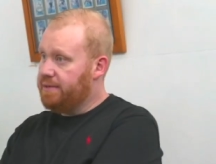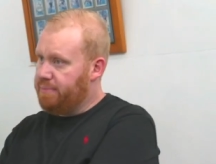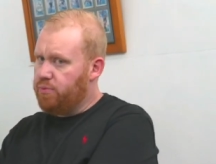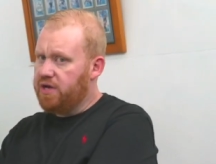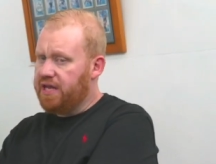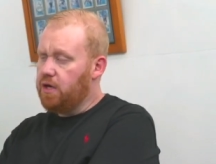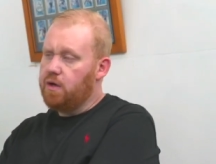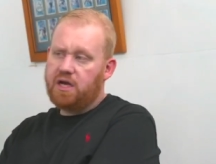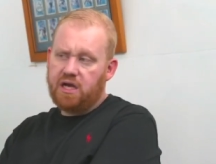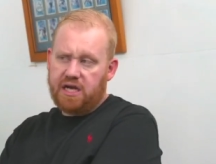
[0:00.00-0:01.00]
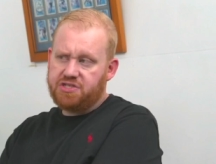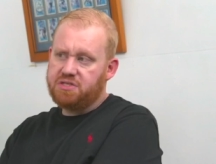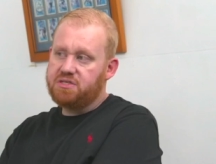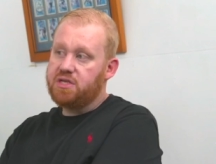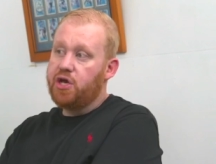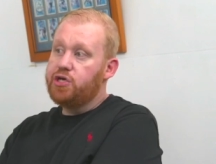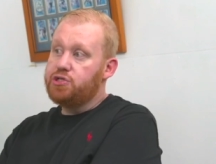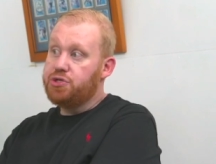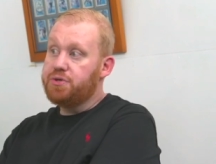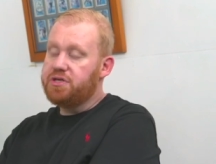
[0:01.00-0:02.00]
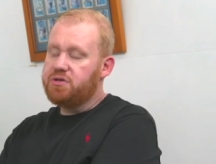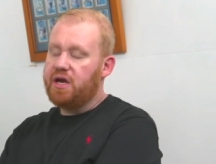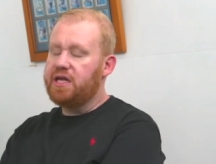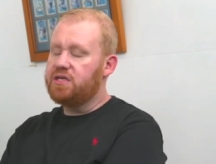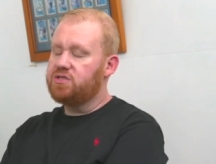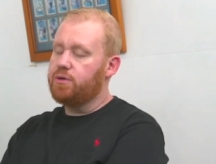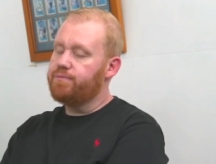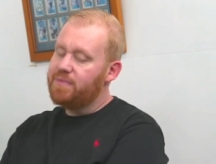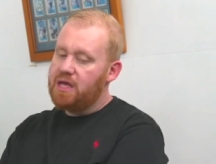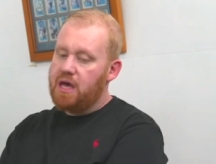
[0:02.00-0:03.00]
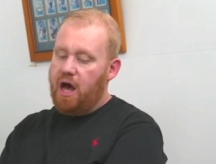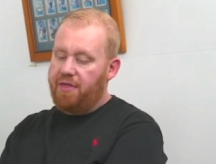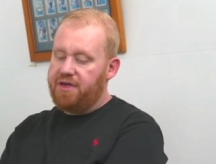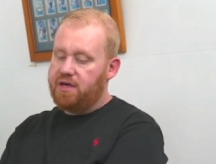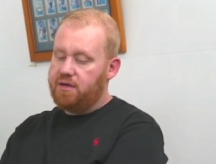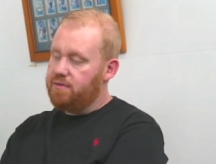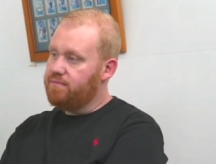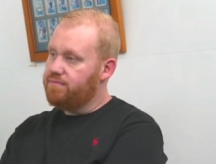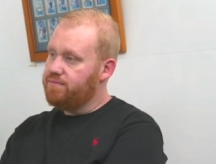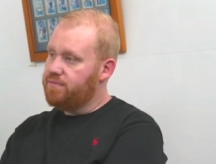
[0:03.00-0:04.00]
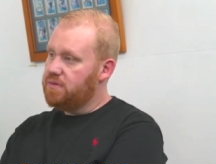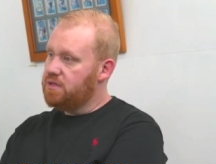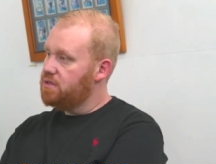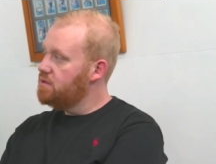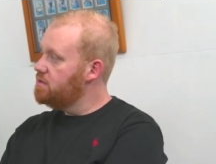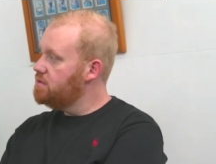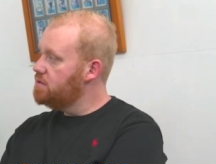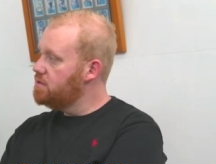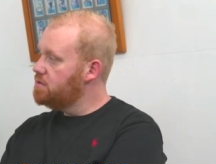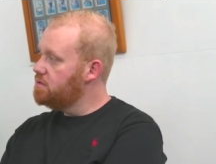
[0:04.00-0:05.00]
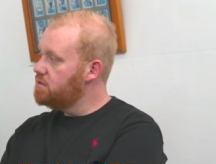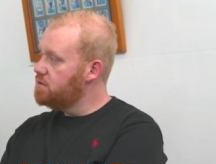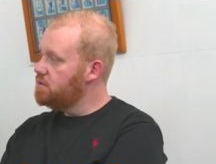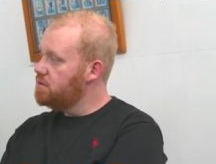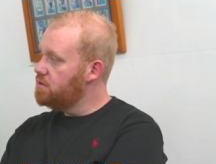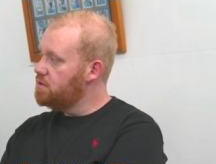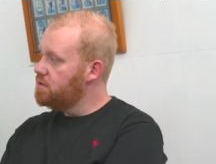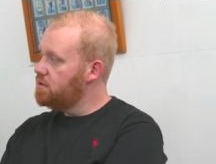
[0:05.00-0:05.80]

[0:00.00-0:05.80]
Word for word: people are getting a lot of concussions yeah. during training. So I think. I'm glad you brought this up. I just used to put my shoulders in late